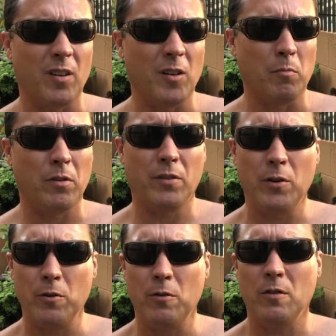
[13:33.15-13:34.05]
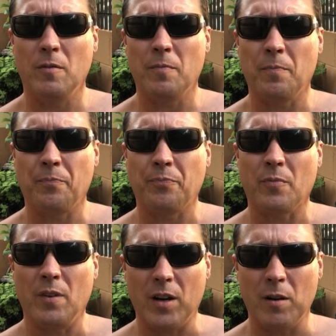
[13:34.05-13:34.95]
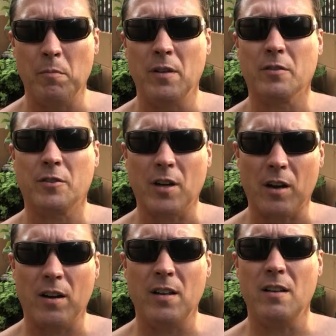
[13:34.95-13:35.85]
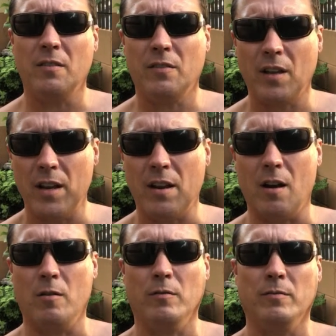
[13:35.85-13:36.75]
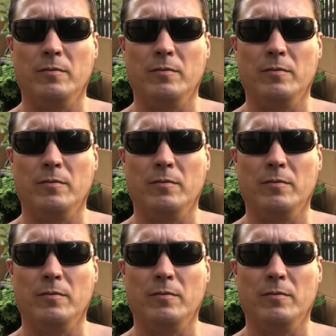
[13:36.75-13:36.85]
Number two, I miss Chinese takeout.